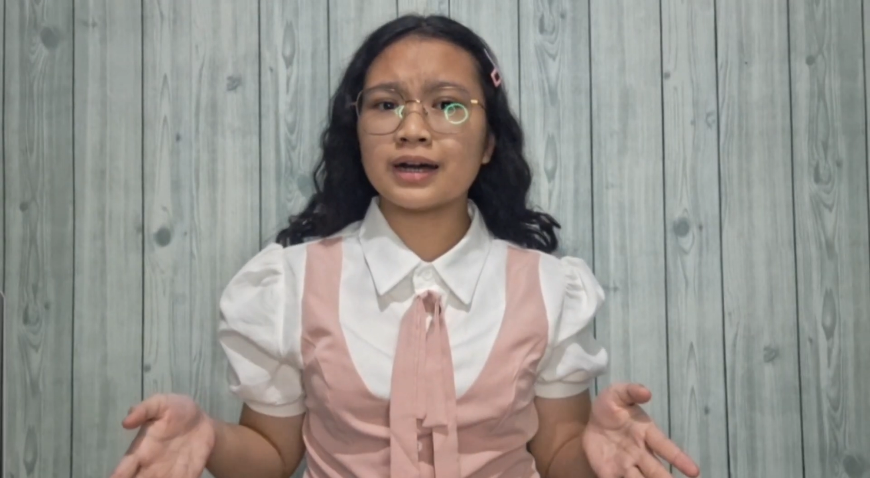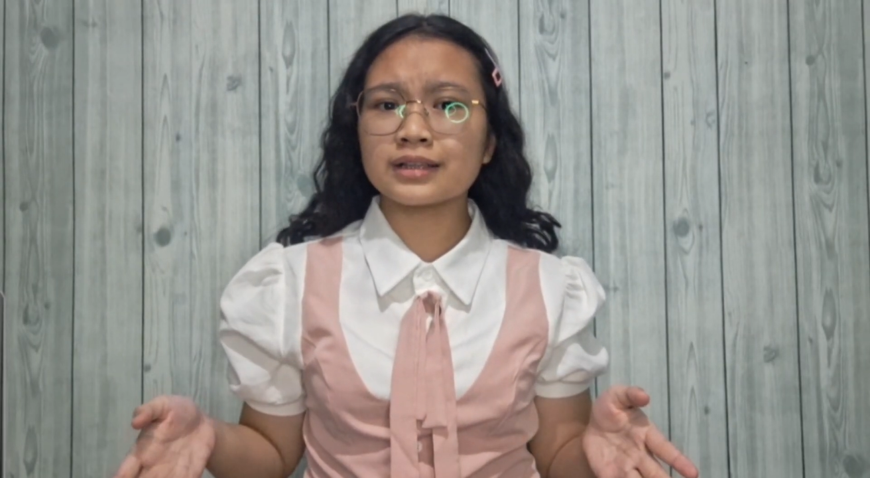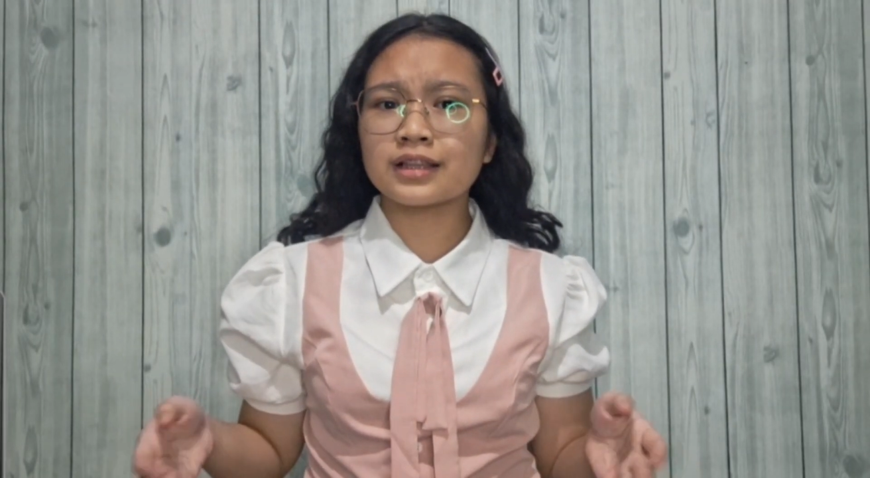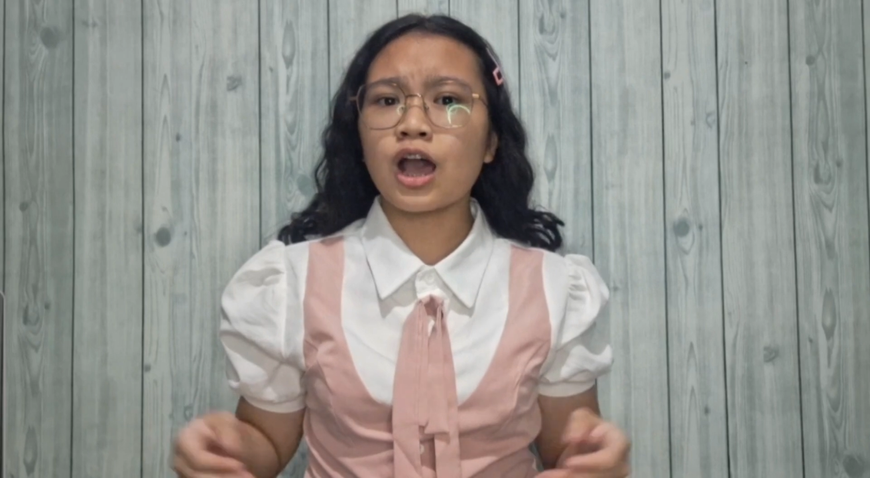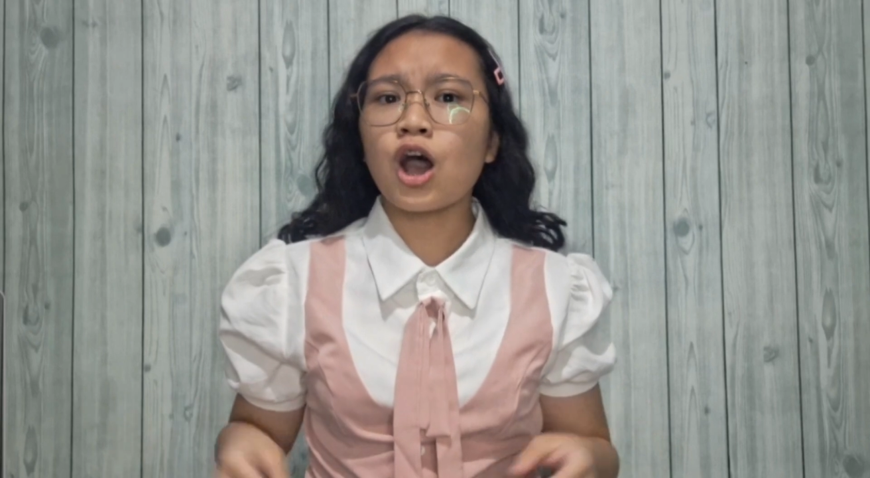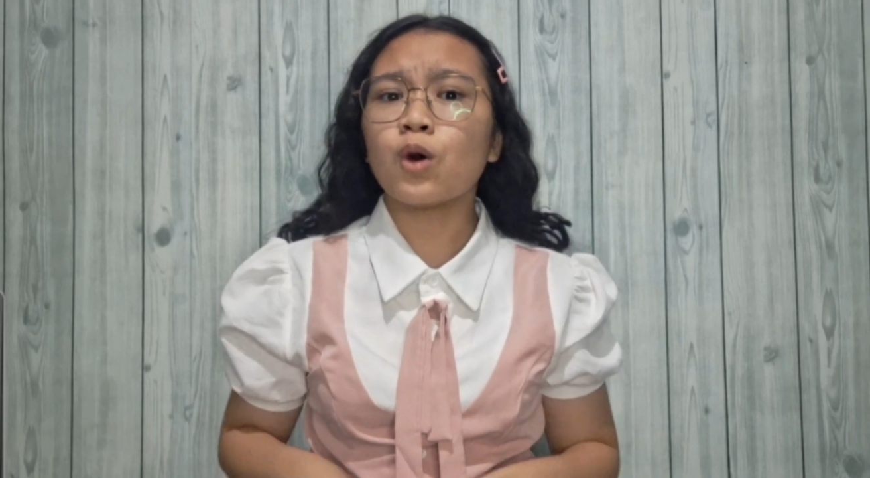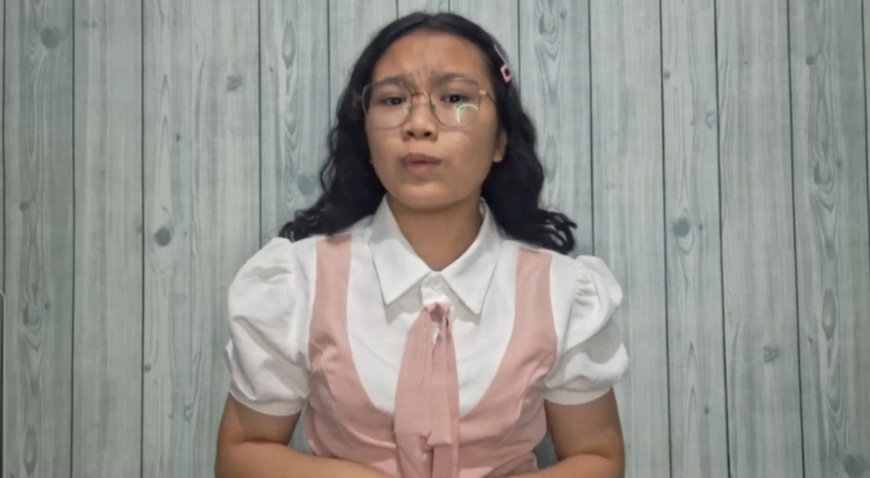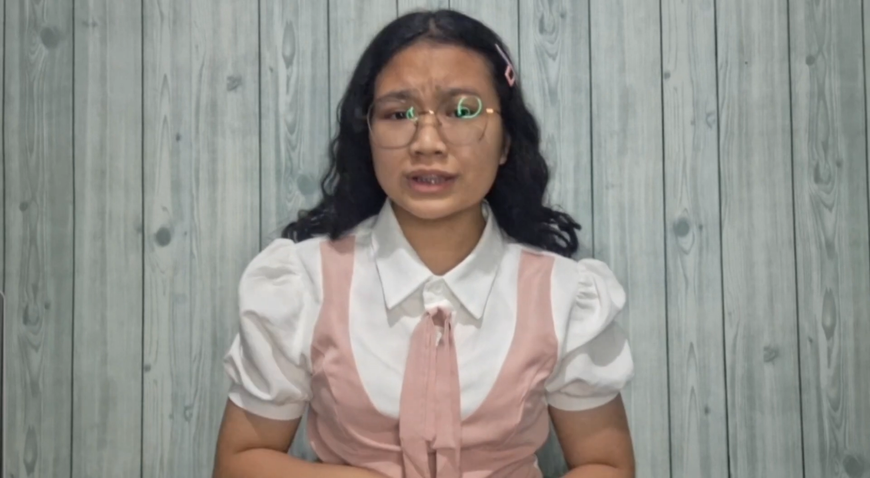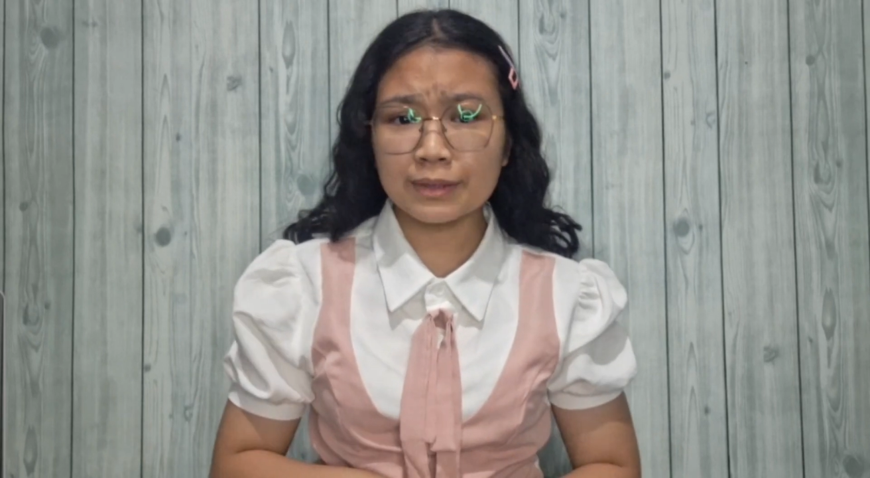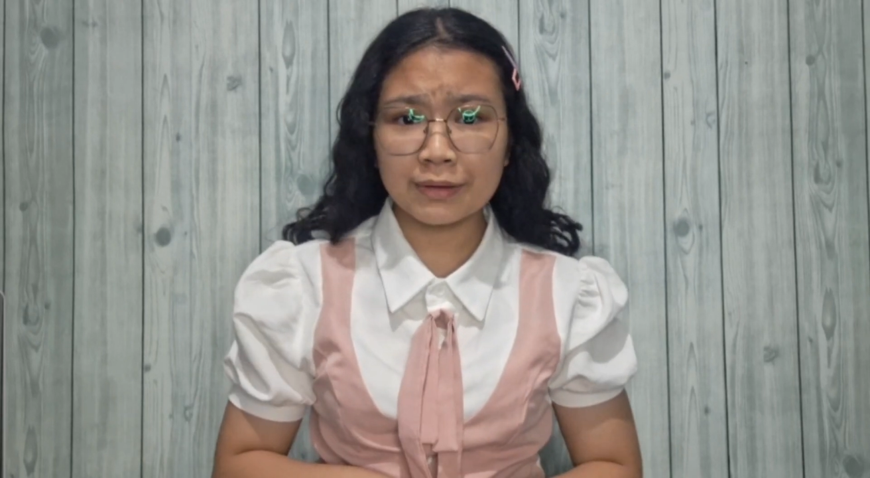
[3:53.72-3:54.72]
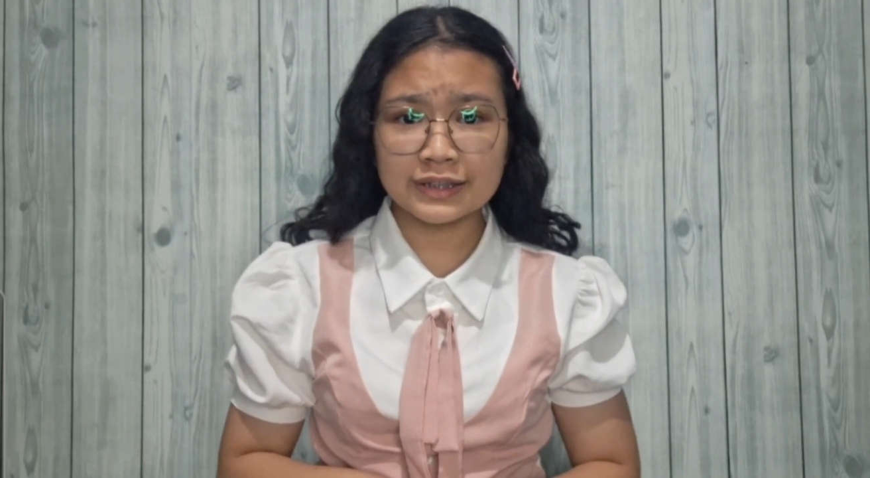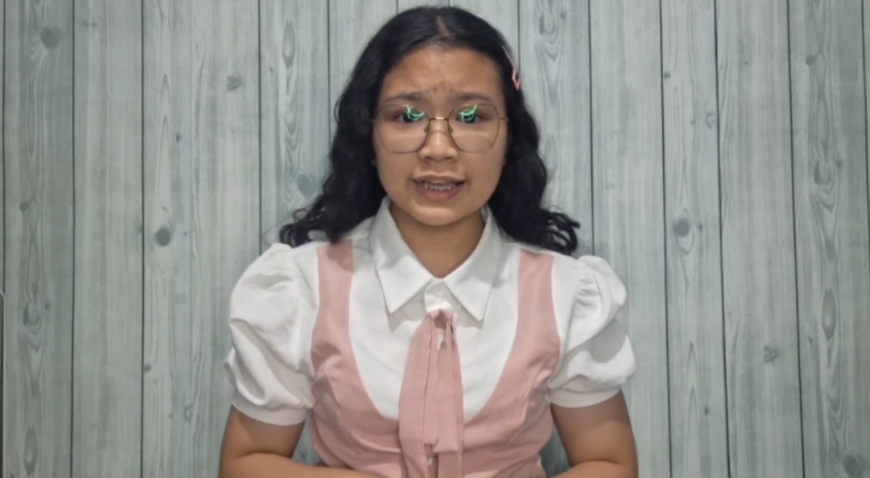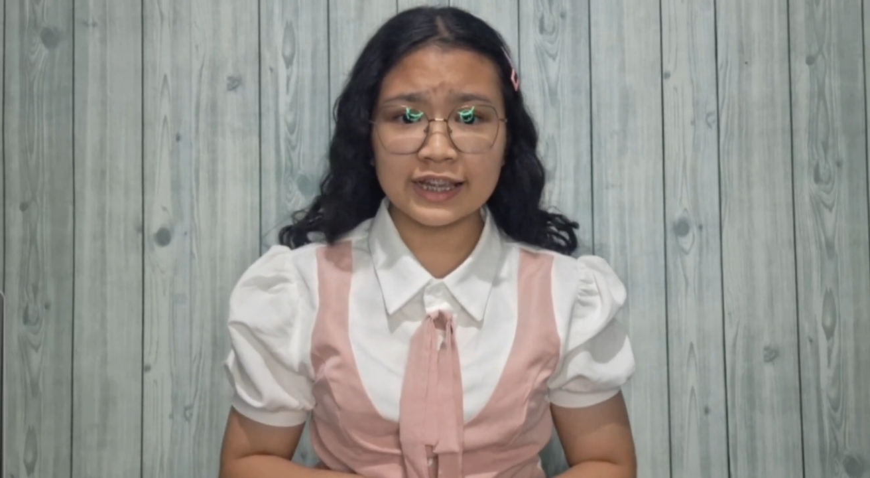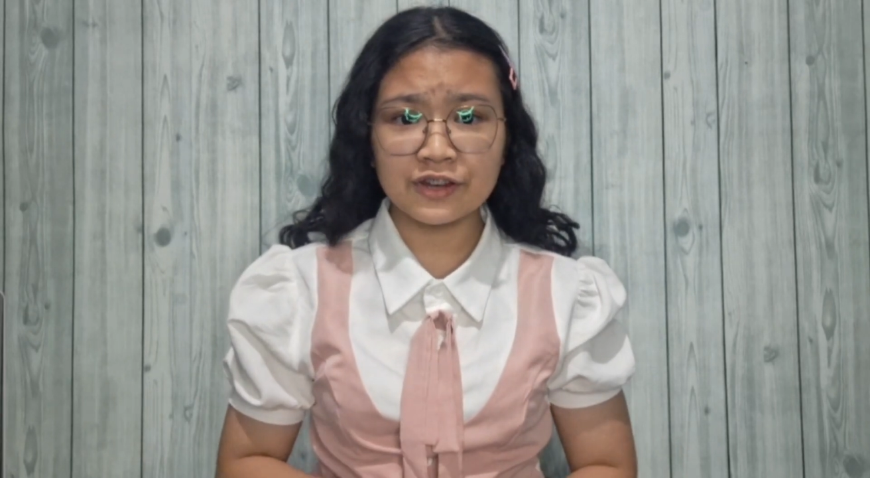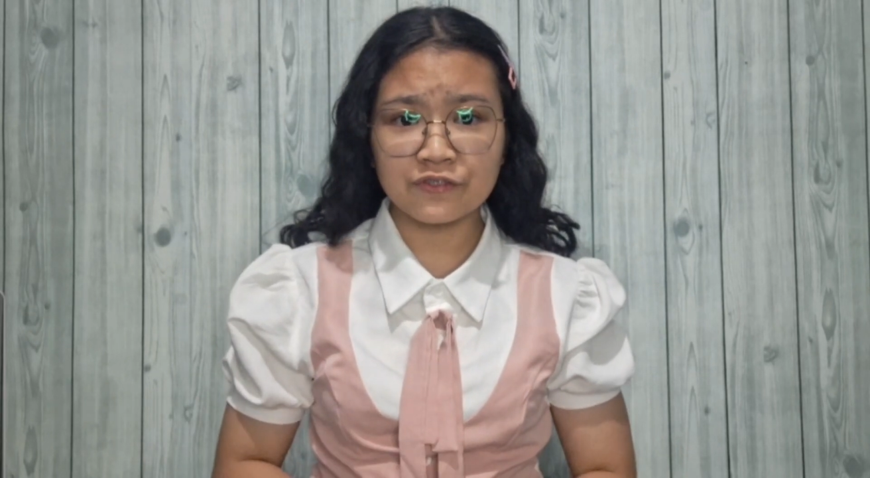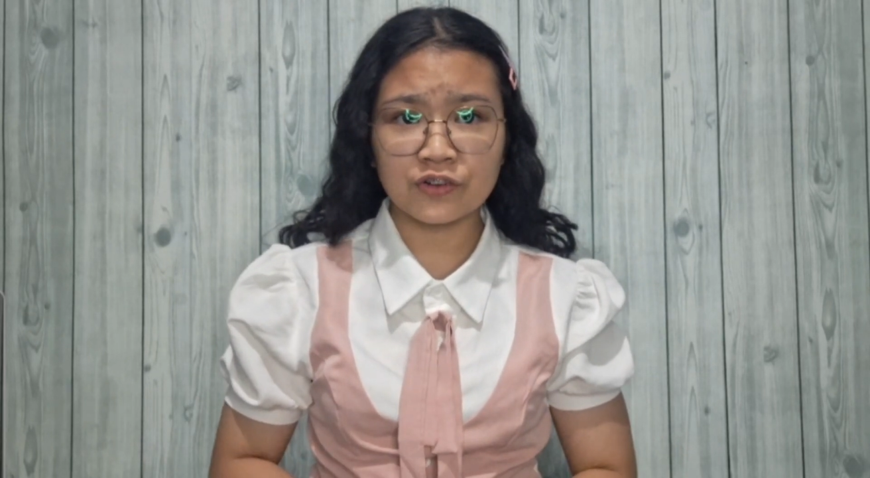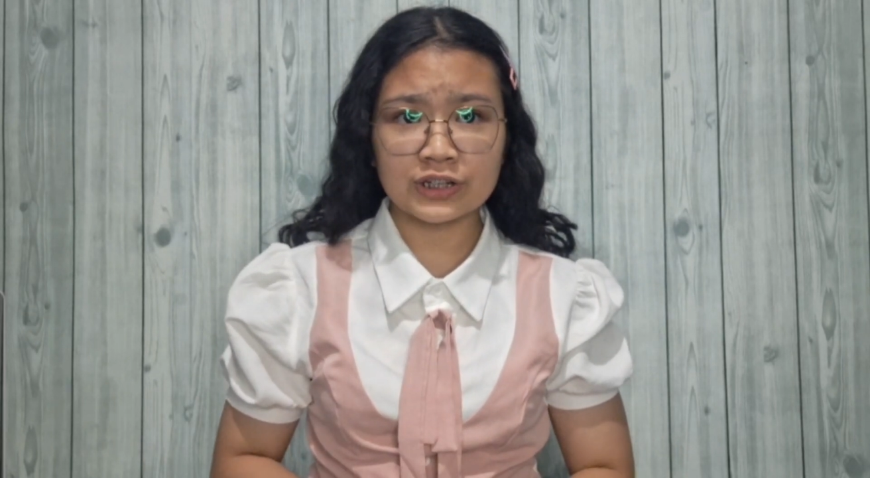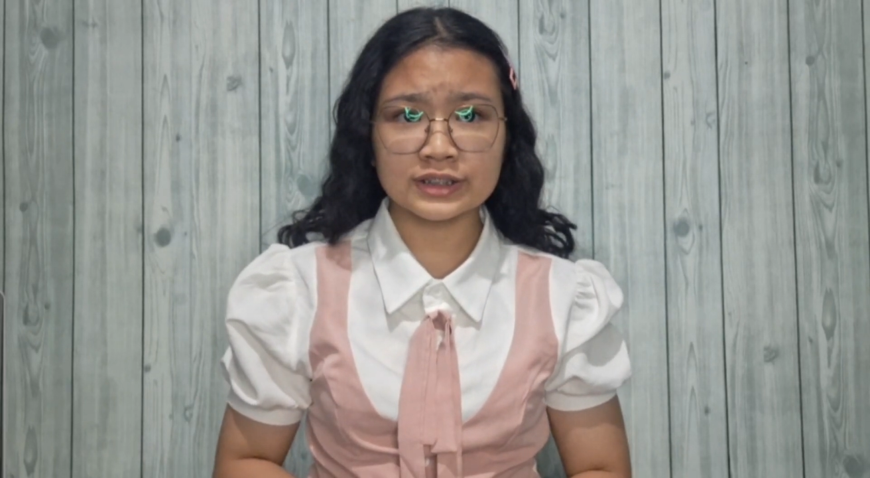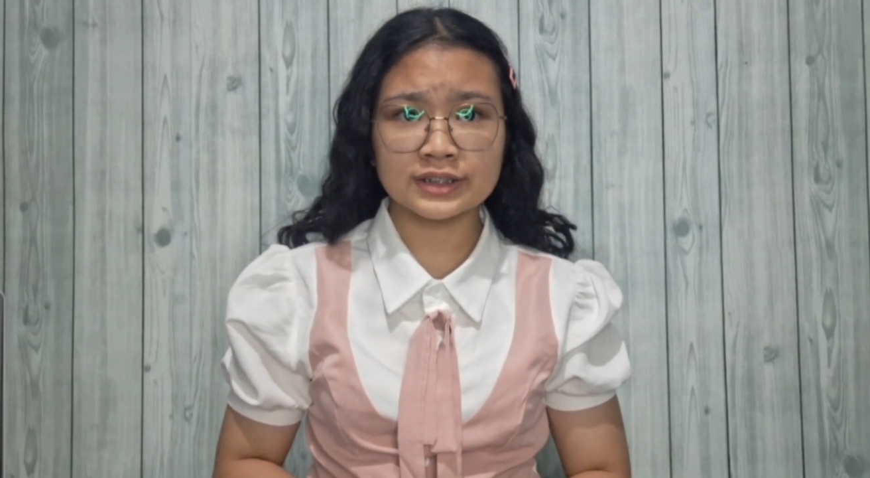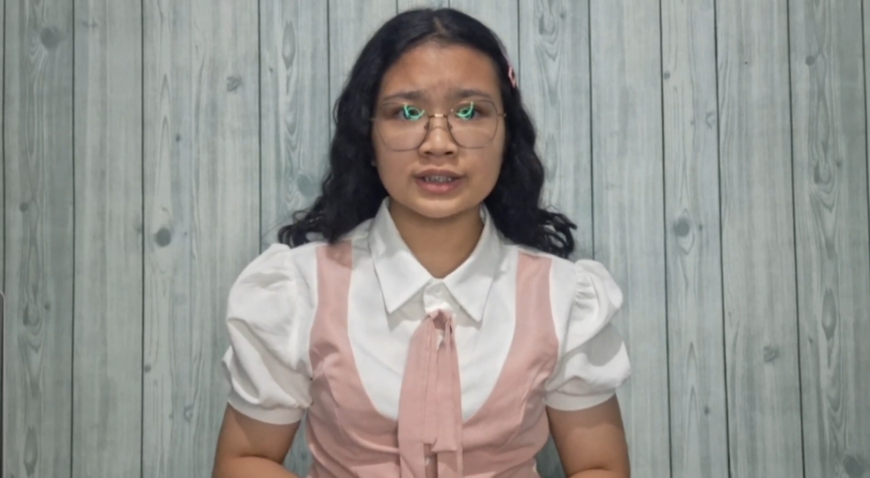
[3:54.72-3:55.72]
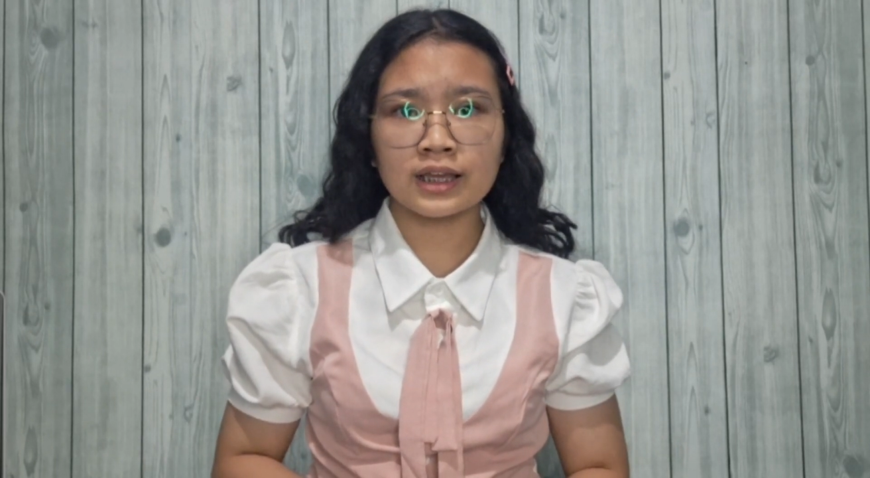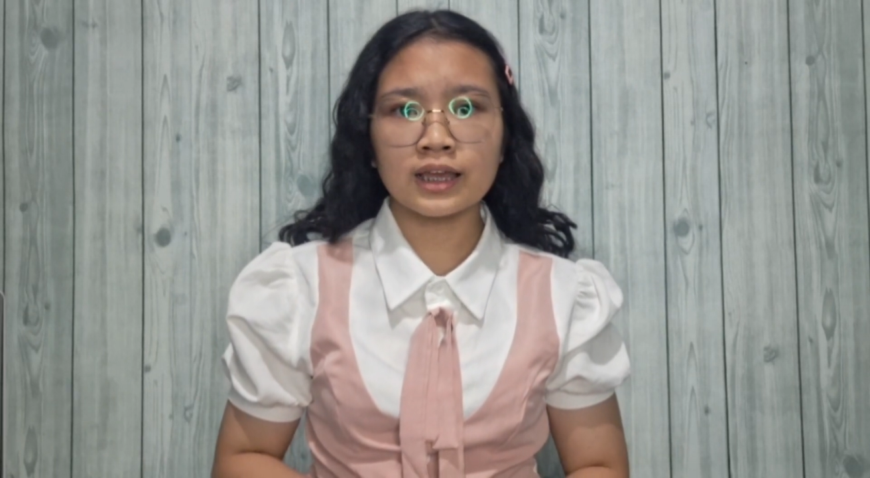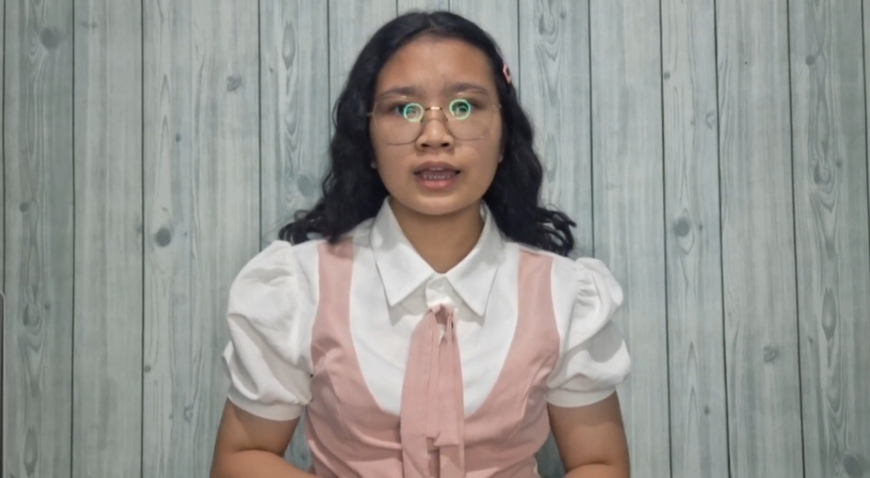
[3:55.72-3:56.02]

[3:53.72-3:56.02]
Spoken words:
But what about the inverse?